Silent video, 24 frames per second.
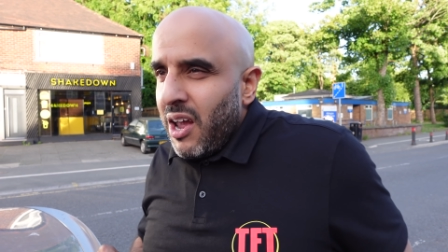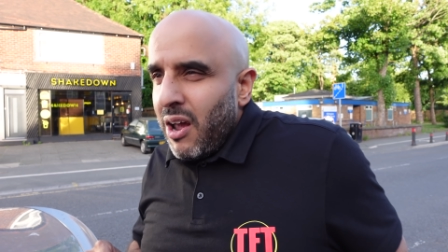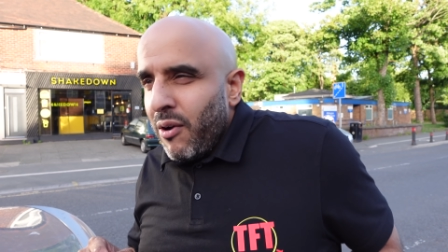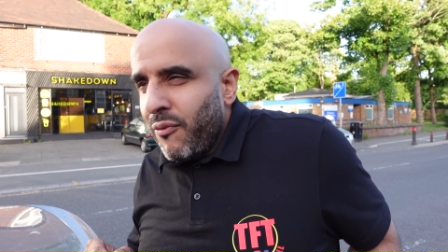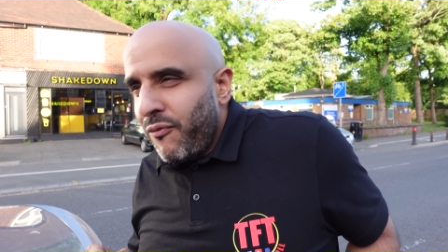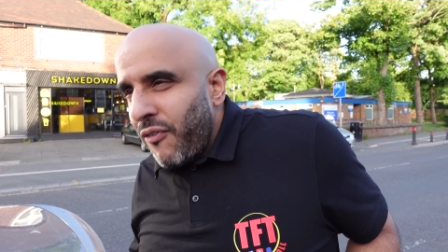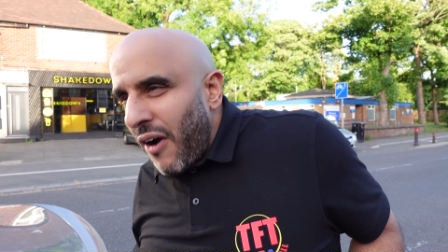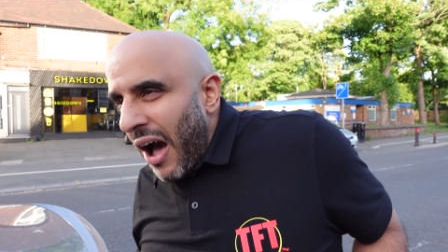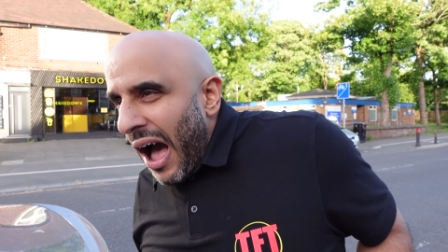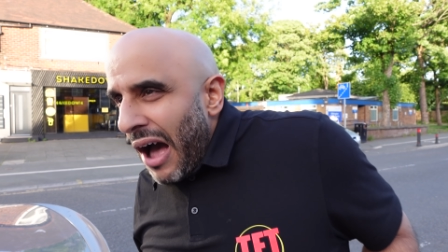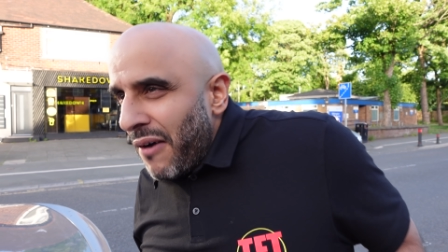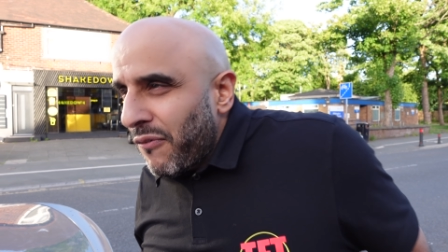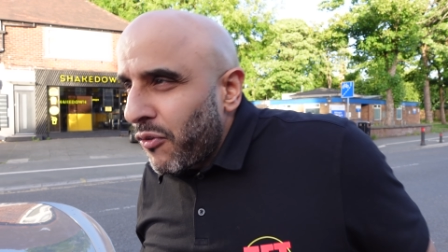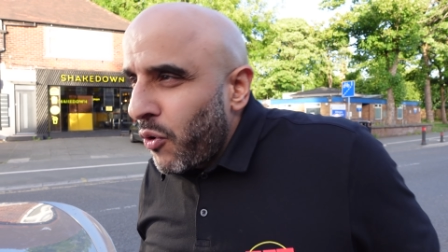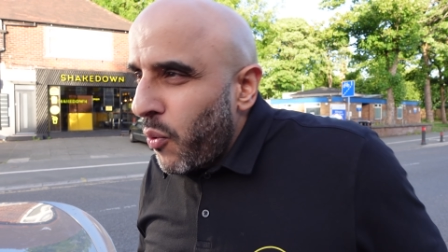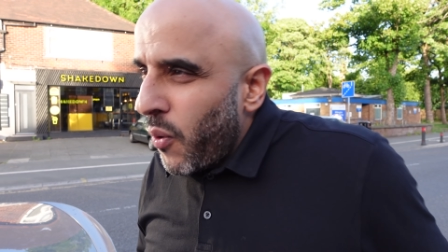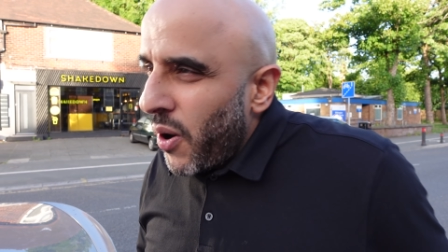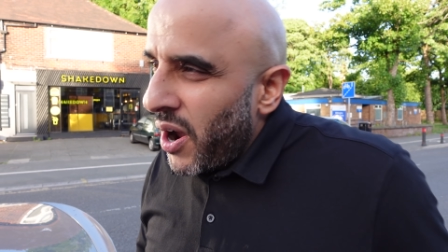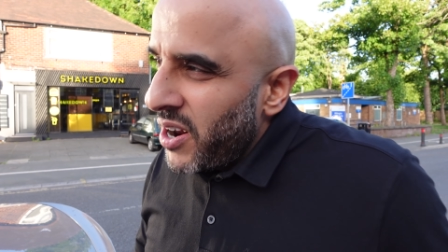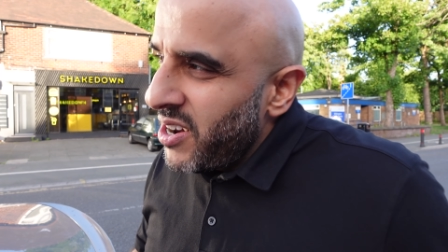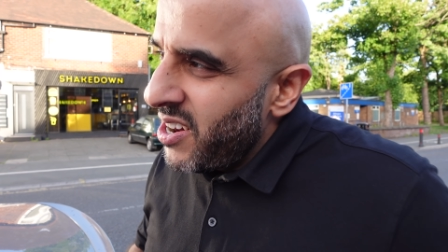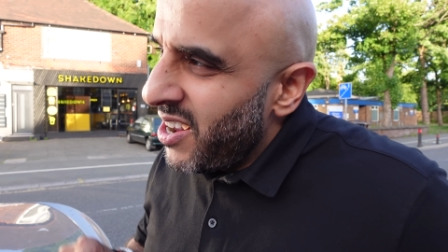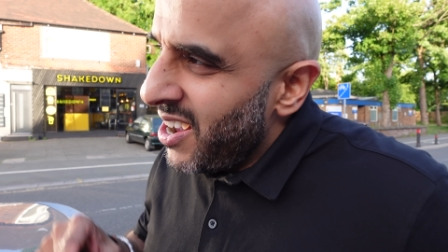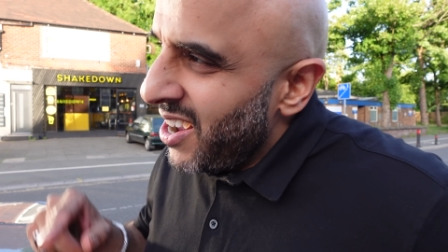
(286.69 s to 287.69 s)
5
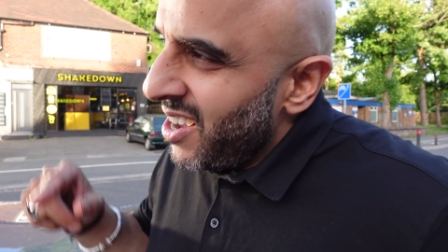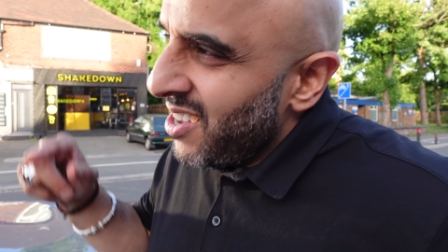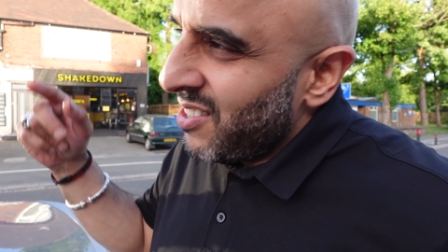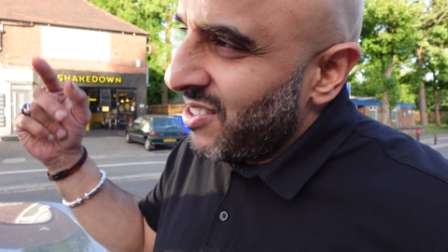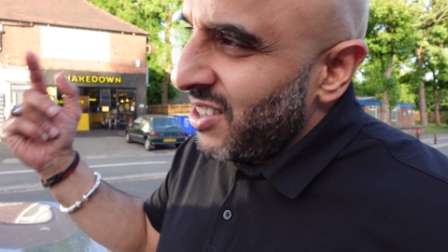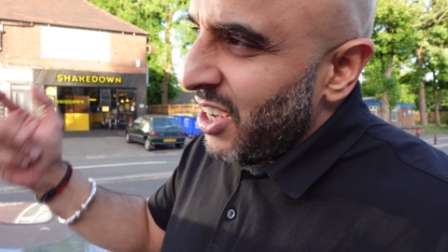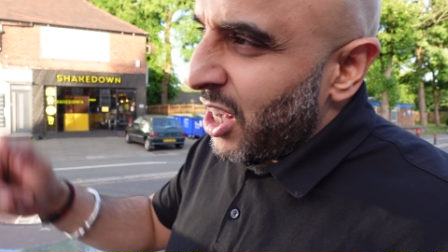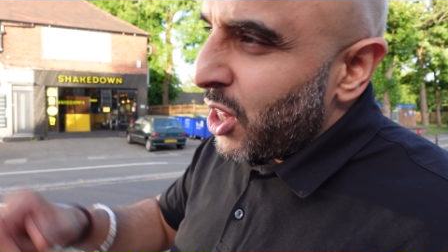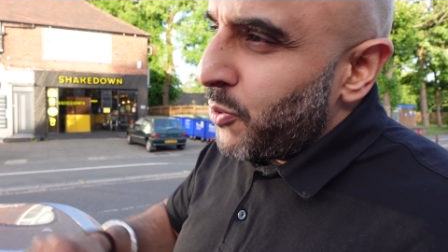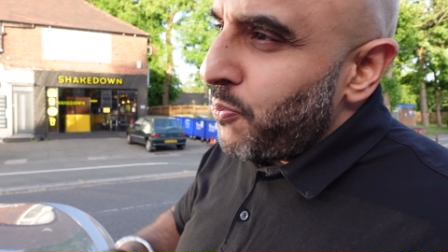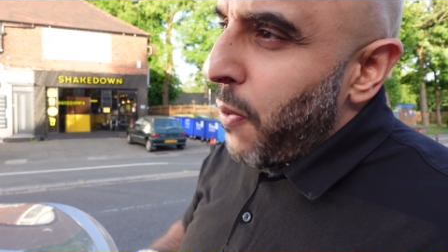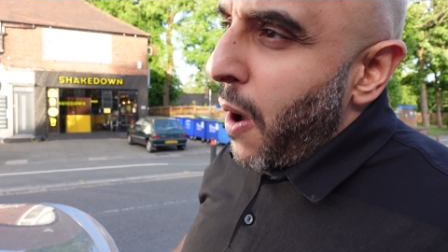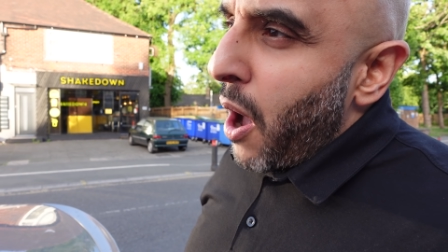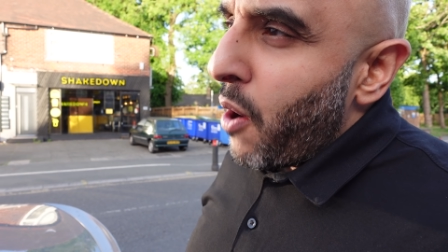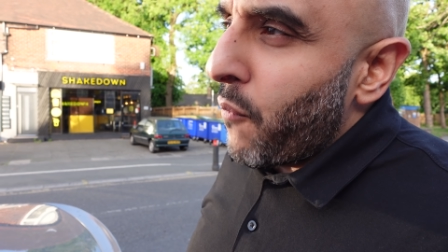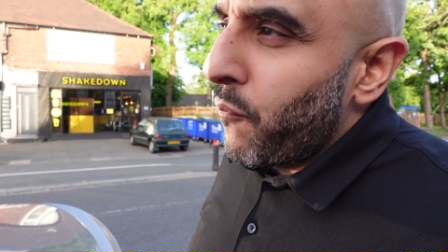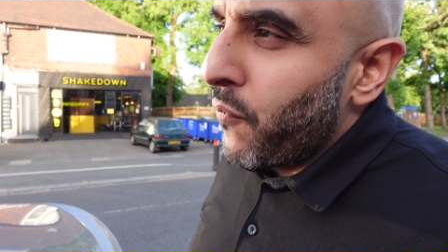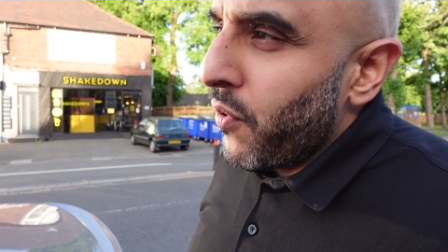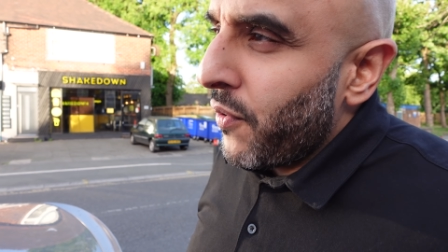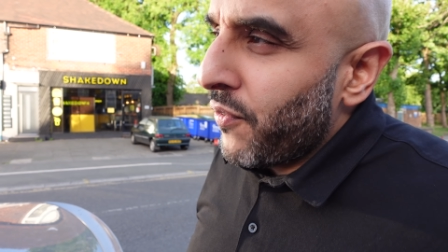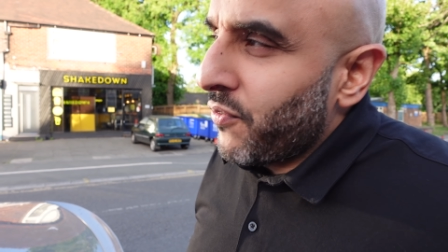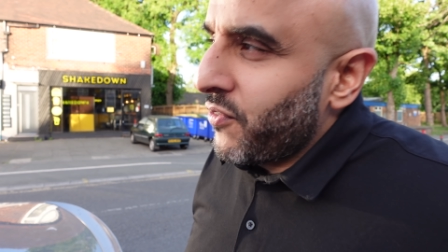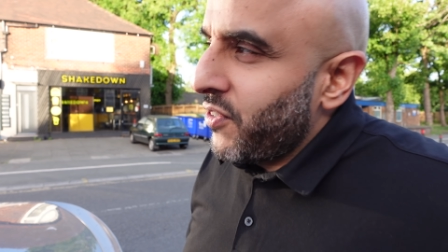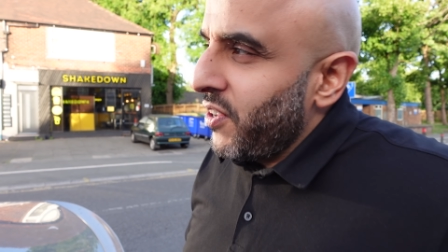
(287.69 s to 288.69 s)
quid,
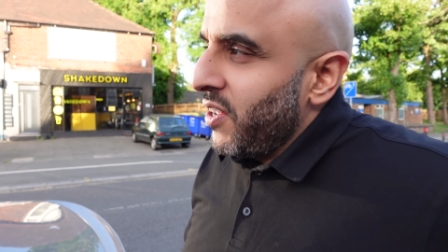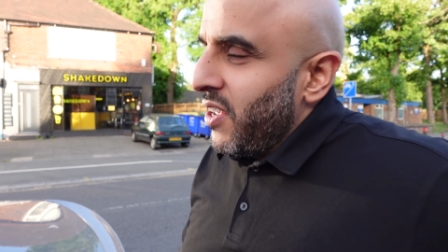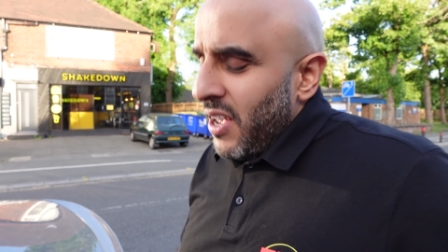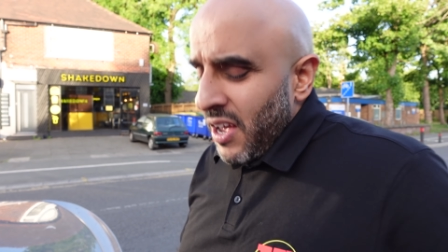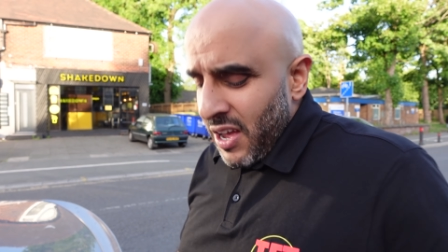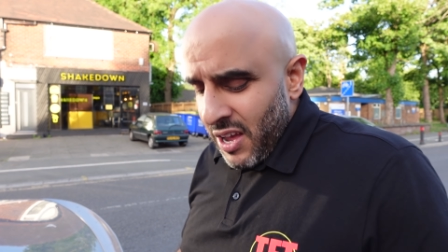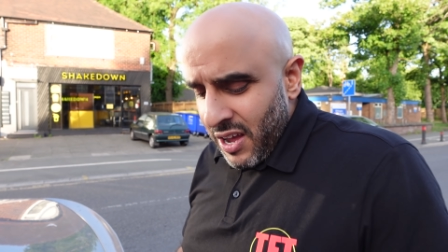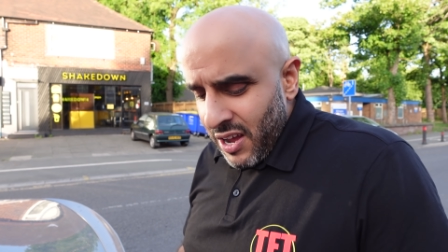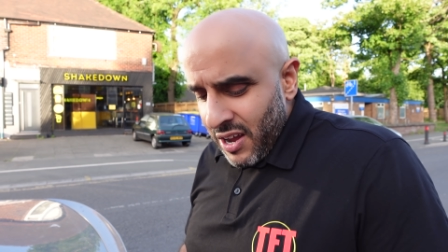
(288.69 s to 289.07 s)
£6.50.